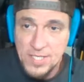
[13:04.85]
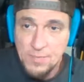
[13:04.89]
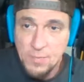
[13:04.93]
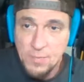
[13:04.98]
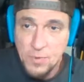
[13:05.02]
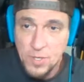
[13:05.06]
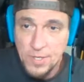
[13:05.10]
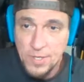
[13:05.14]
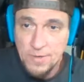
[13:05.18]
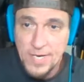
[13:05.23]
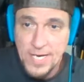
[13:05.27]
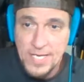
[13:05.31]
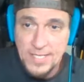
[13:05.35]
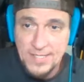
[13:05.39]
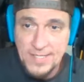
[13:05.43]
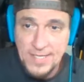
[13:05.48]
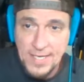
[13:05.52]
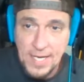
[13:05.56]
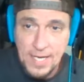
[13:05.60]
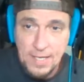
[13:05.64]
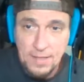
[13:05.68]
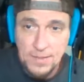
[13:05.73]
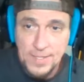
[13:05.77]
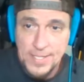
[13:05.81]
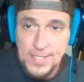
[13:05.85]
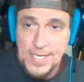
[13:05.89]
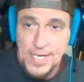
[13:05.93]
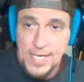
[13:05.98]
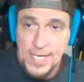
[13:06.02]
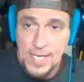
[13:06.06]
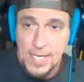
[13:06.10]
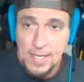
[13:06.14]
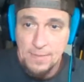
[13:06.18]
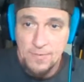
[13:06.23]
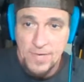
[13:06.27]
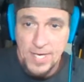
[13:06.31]
more grand scale than I
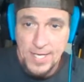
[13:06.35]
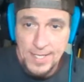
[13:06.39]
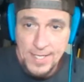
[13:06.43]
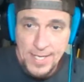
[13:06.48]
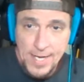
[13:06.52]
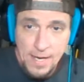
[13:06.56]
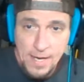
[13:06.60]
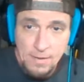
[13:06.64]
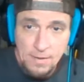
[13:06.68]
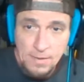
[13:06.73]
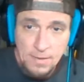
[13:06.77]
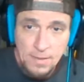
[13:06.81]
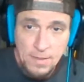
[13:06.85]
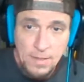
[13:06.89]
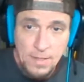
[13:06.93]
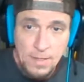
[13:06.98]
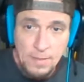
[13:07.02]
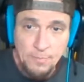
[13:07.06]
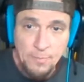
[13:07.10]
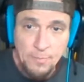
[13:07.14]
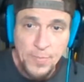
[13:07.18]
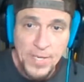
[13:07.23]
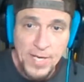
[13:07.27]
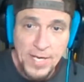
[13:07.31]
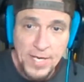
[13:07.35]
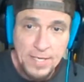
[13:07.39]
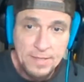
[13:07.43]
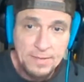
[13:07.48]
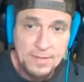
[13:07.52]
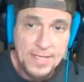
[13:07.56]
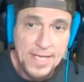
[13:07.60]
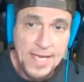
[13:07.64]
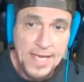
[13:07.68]
am right now. But